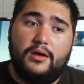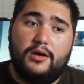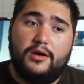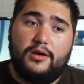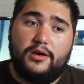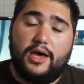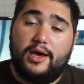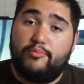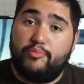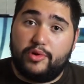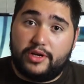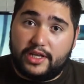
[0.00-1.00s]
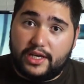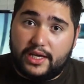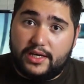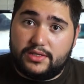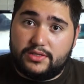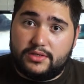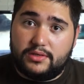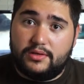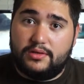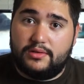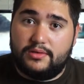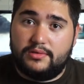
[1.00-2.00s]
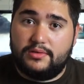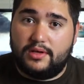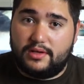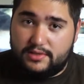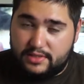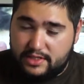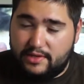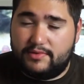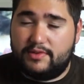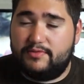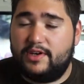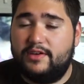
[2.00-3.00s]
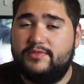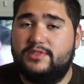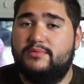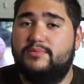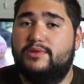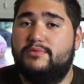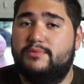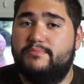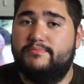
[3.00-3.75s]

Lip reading: at breeding age, 75 is the minimum.